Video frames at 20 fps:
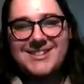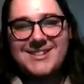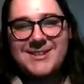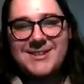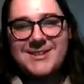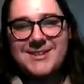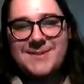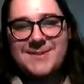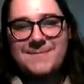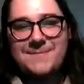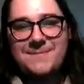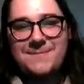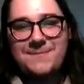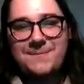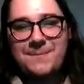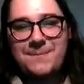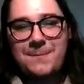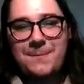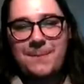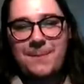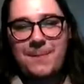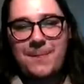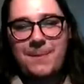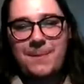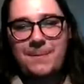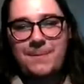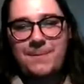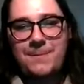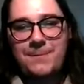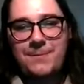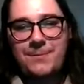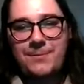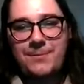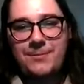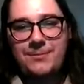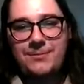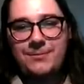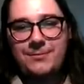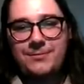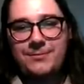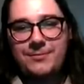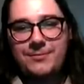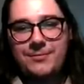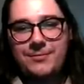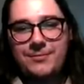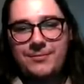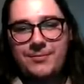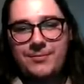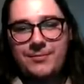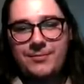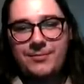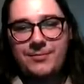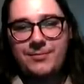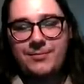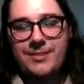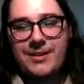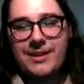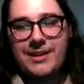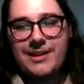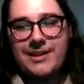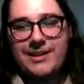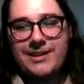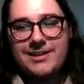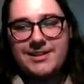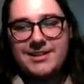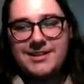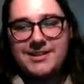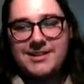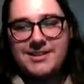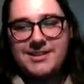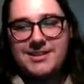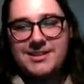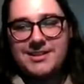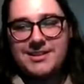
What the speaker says: (not speaking)